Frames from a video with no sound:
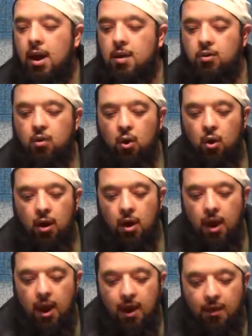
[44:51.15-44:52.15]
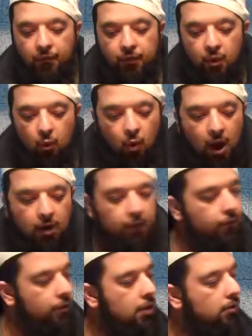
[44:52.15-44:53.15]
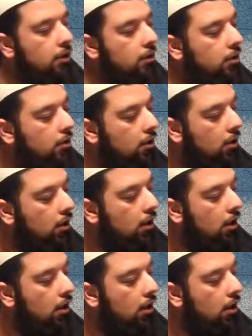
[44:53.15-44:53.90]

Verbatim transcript: And so, if the wife doesn't,